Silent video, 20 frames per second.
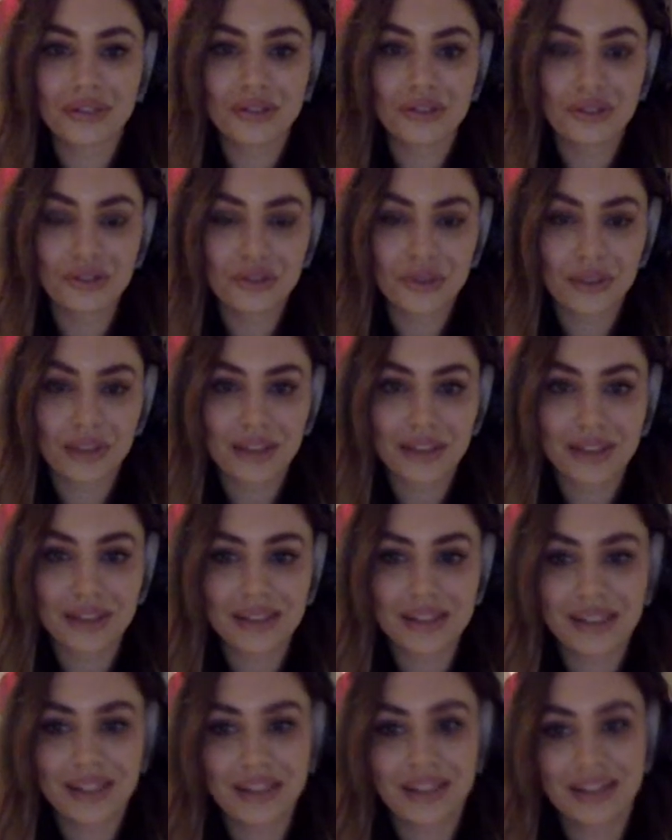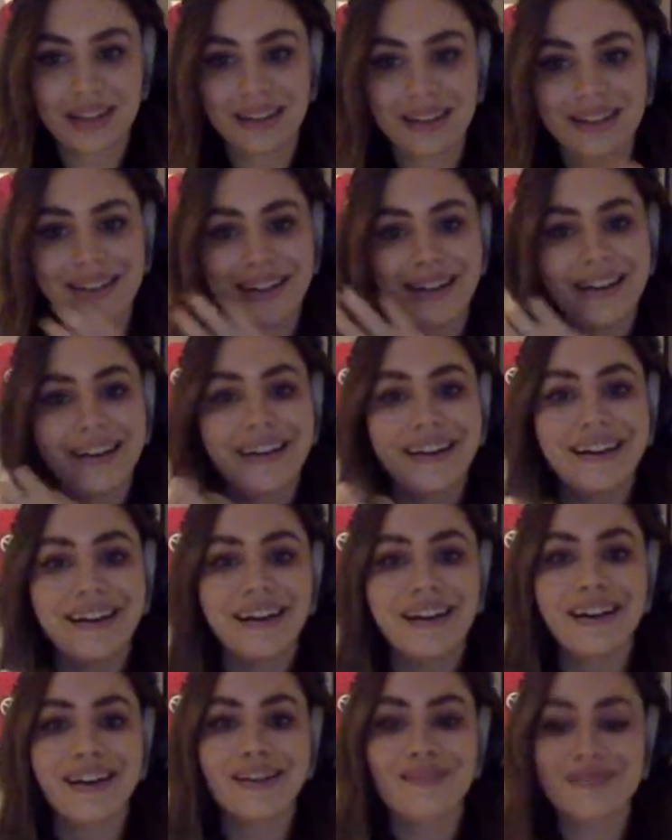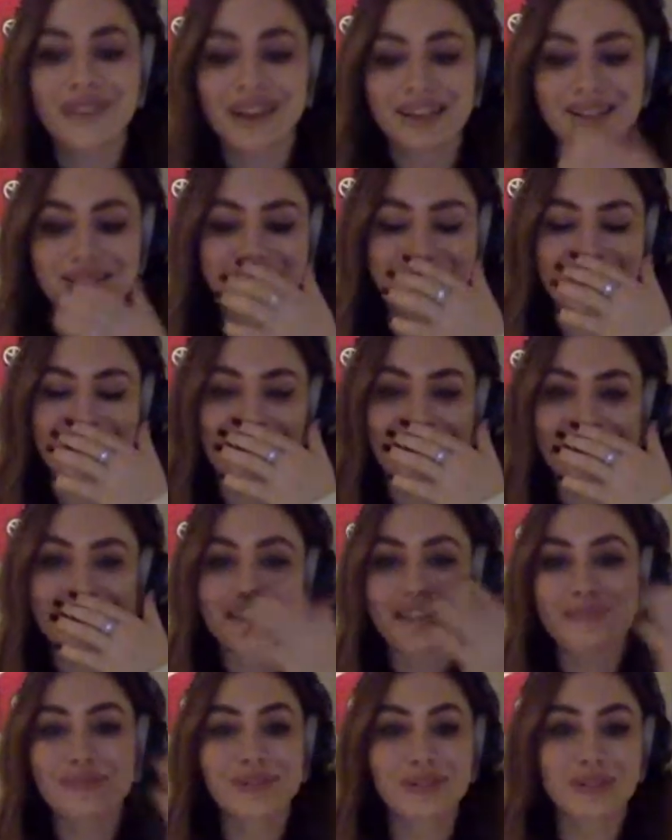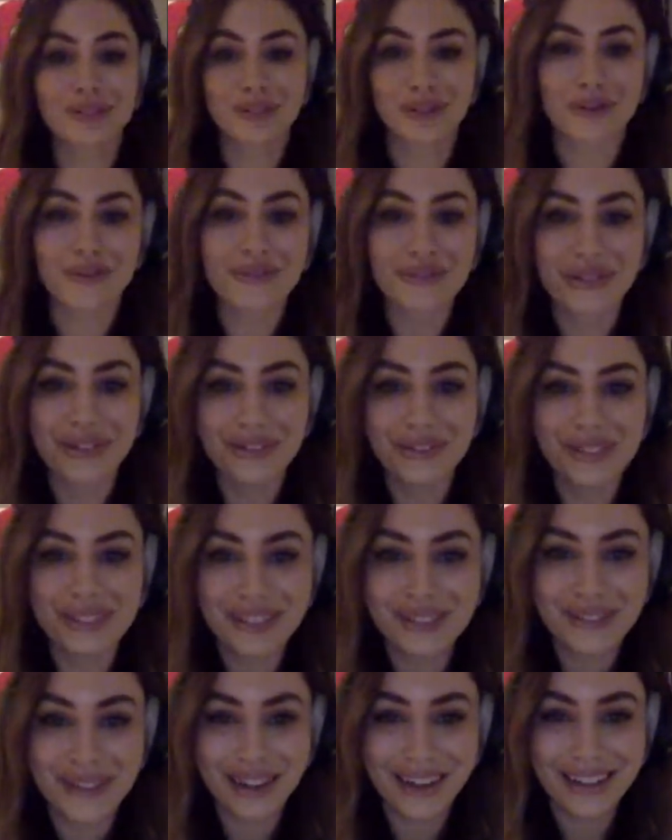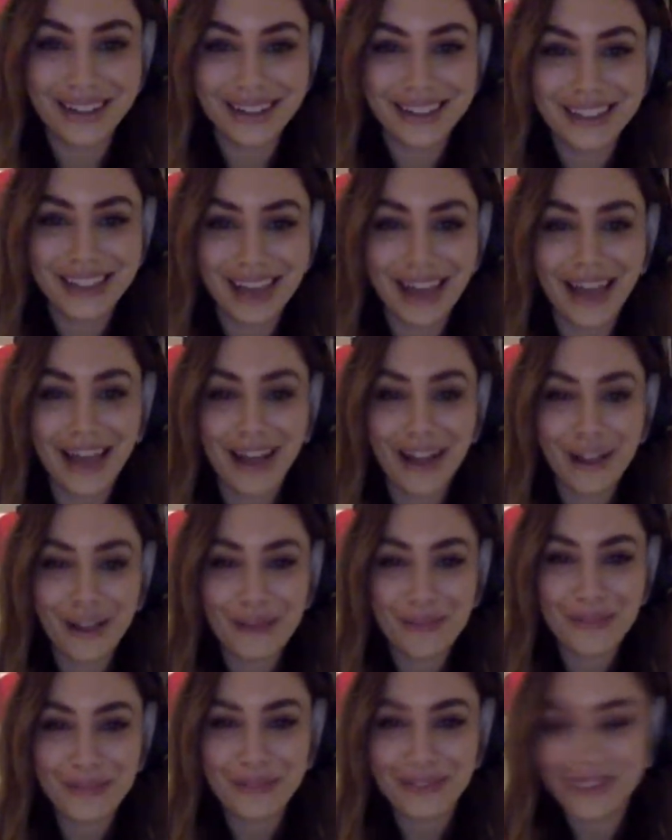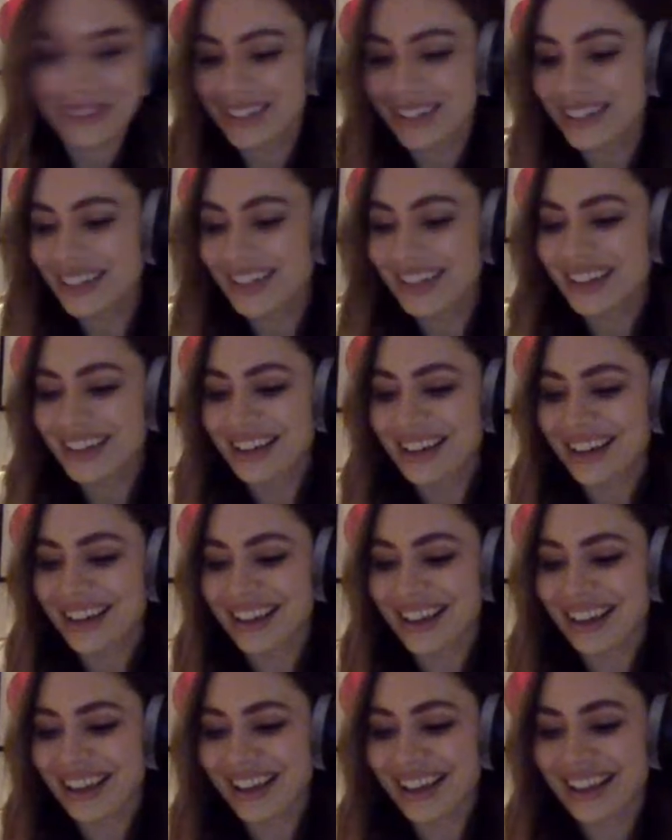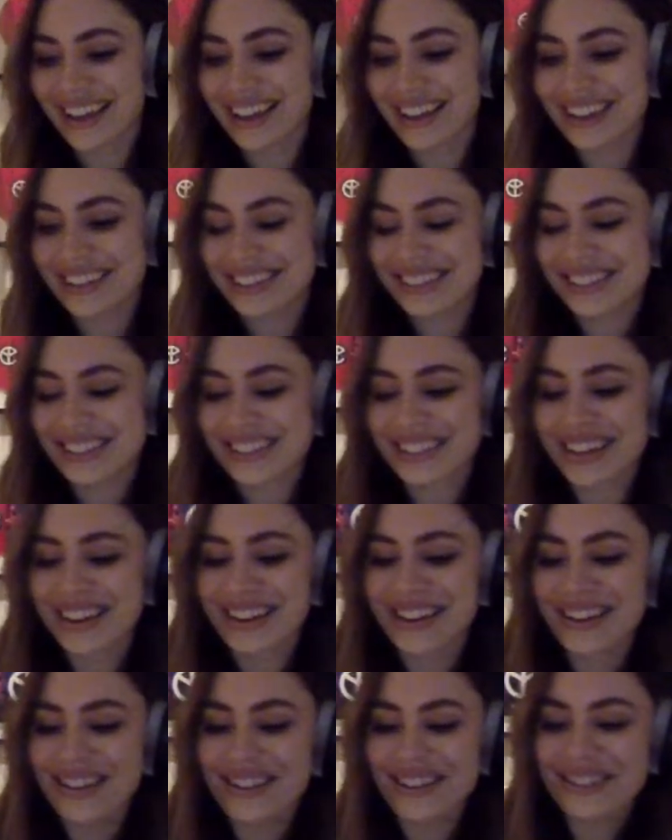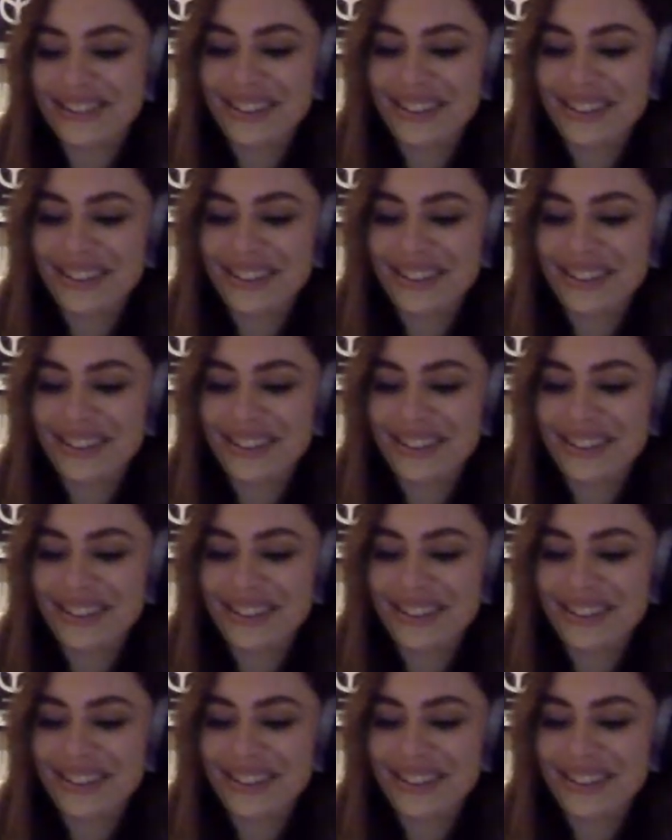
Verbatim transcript: do this uh, masterclass. I'm so nervous, you guys. Help. And uh,